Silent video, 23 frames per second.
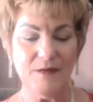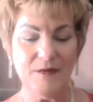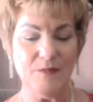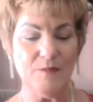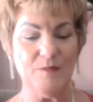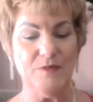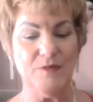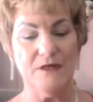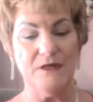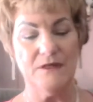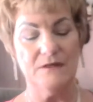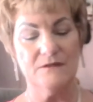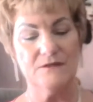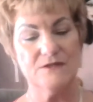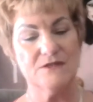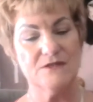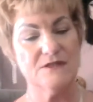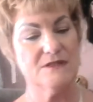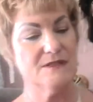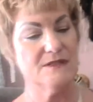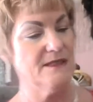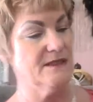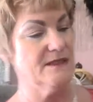But it
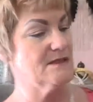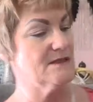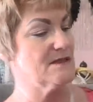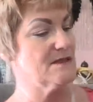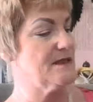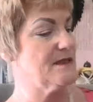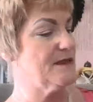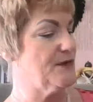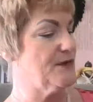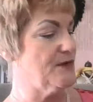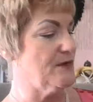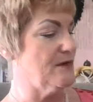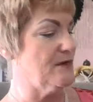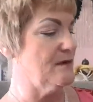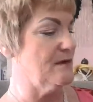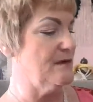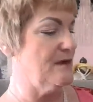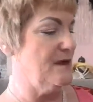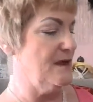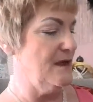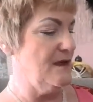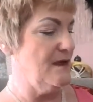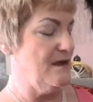says here,
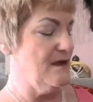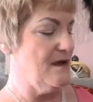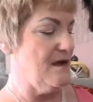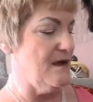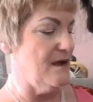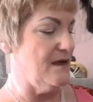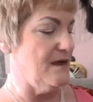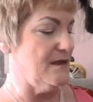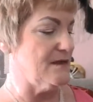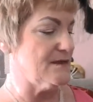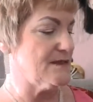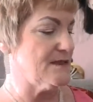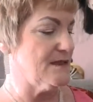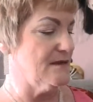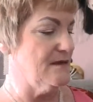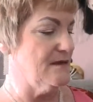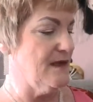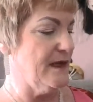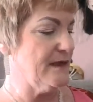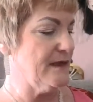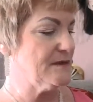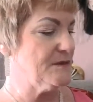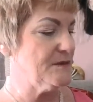
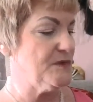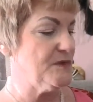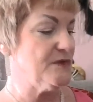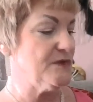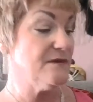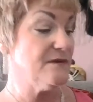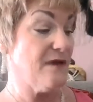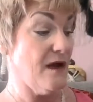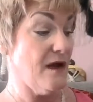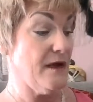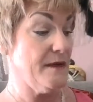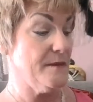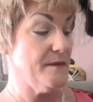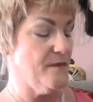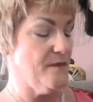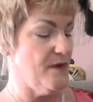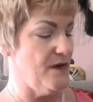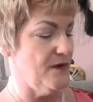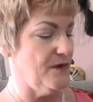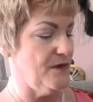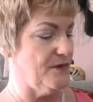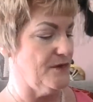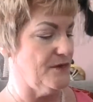selectable night
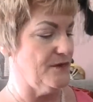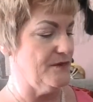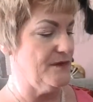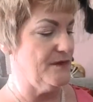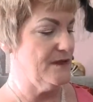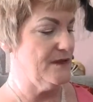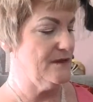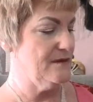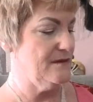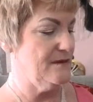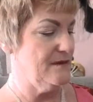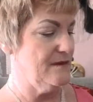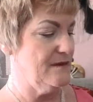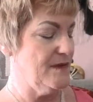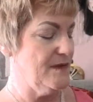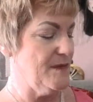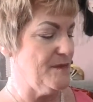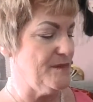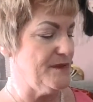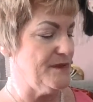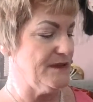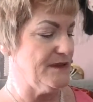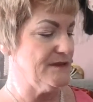mode,
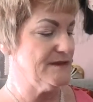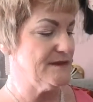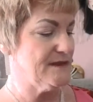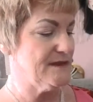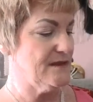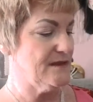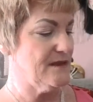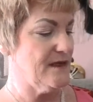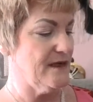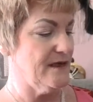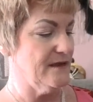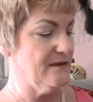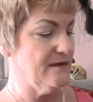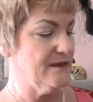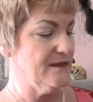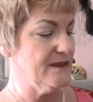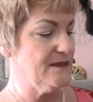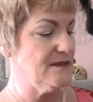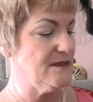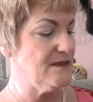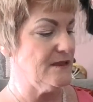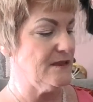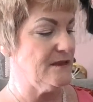built-in
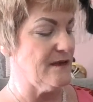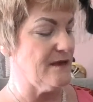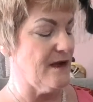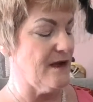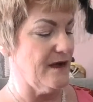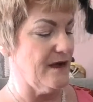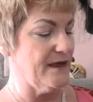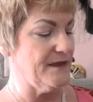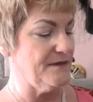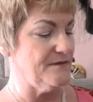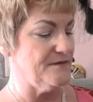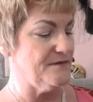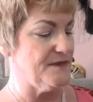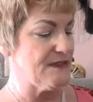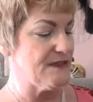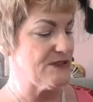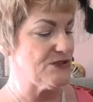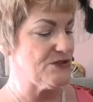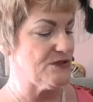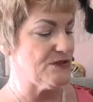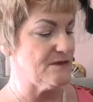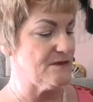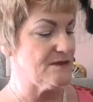LED night
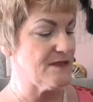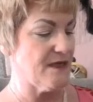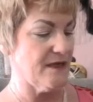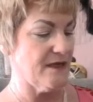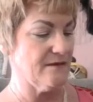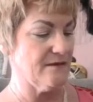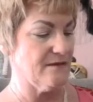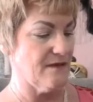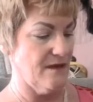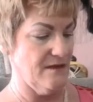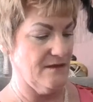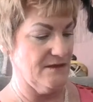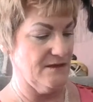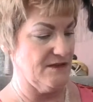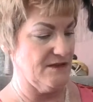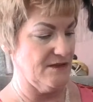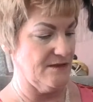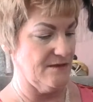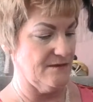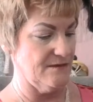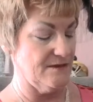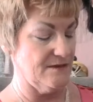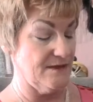vision
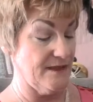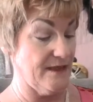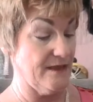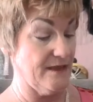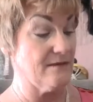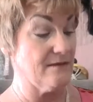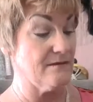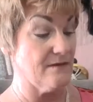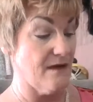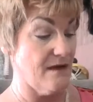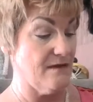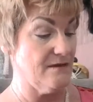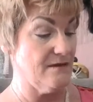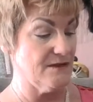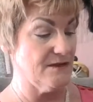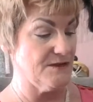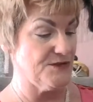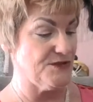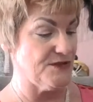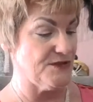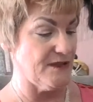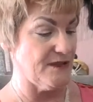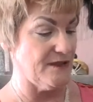
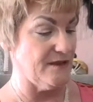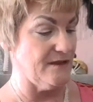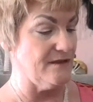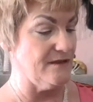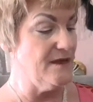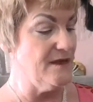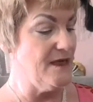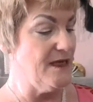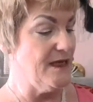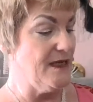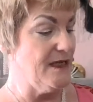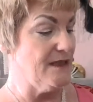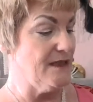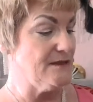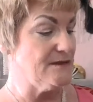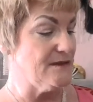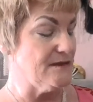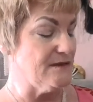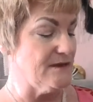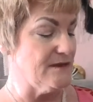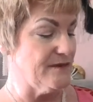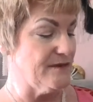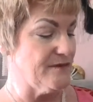technology
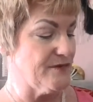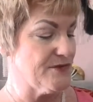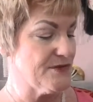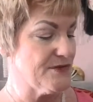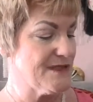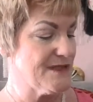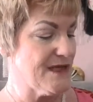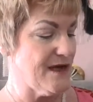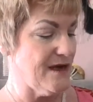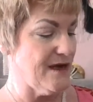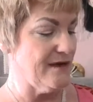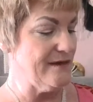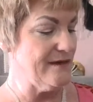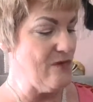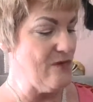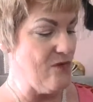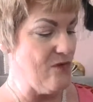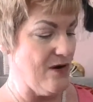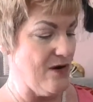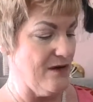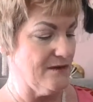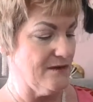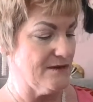delivers
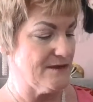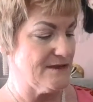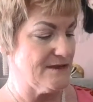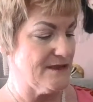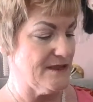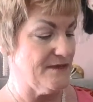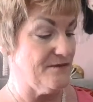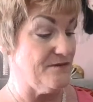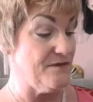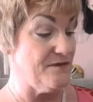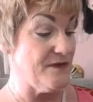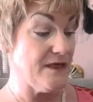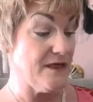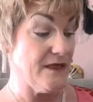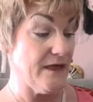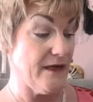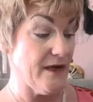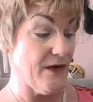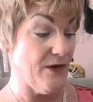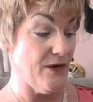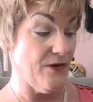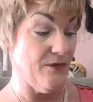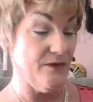high-quality
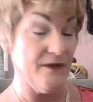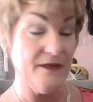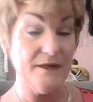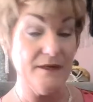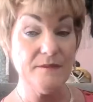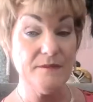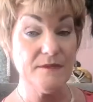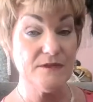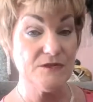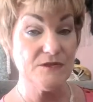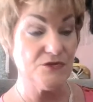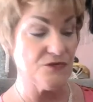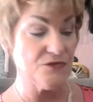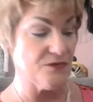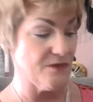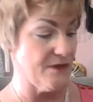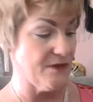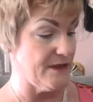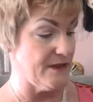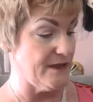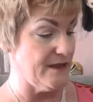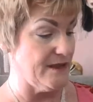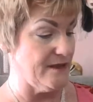video
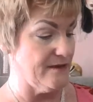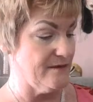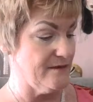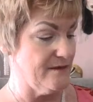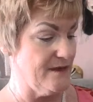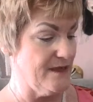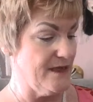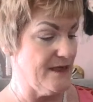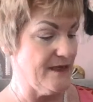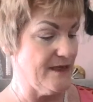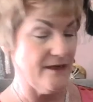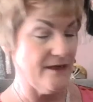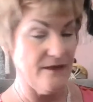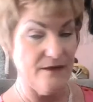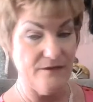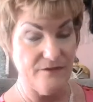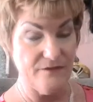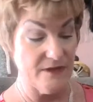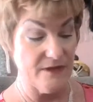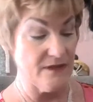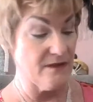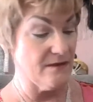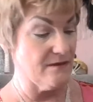imagery
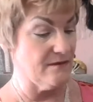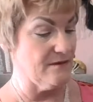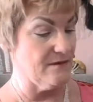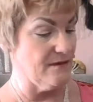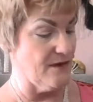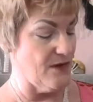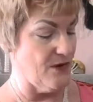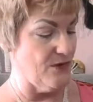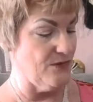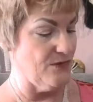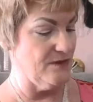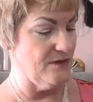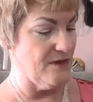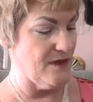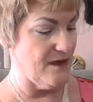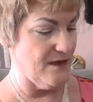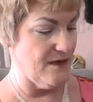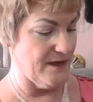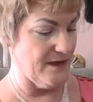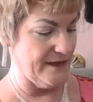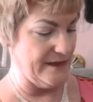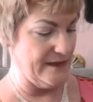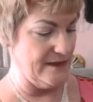even in low
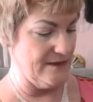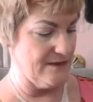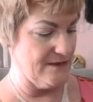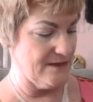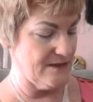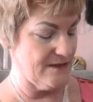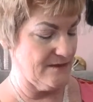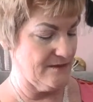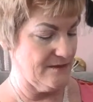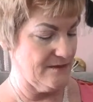light.